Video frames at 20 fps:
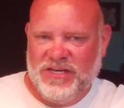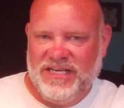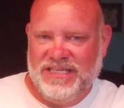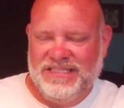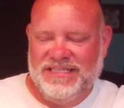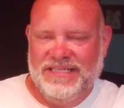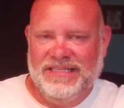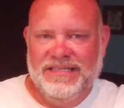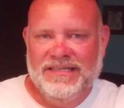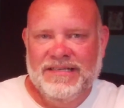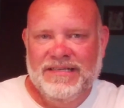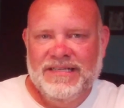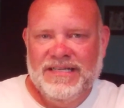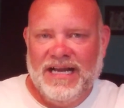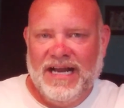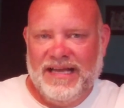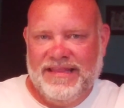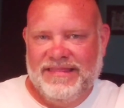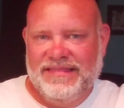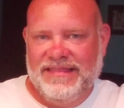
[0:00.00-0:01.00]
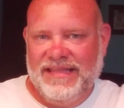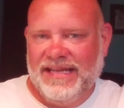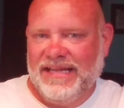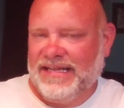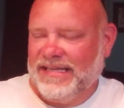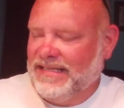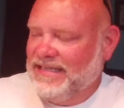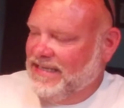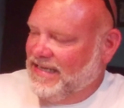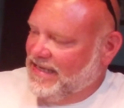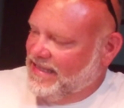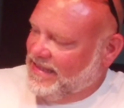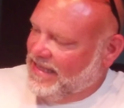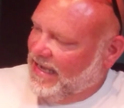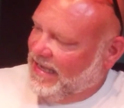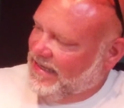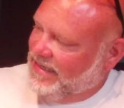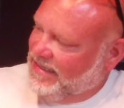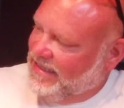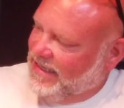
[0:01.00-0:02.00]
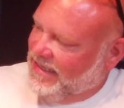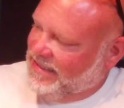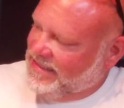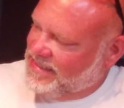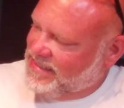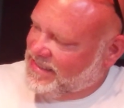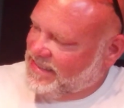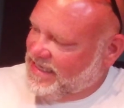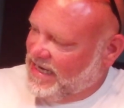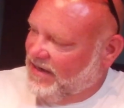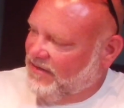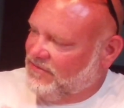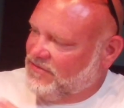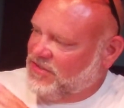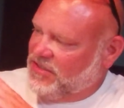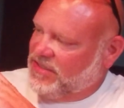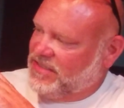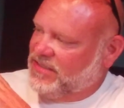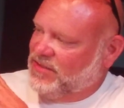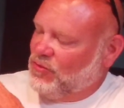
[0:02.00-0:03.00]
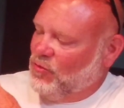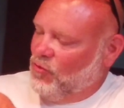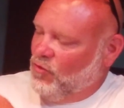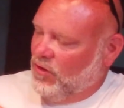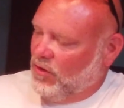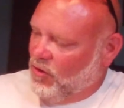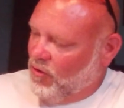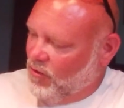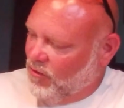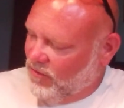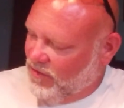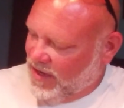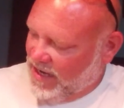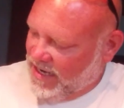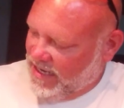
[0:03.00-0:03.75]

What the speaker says: reason. I think that instead of just doing all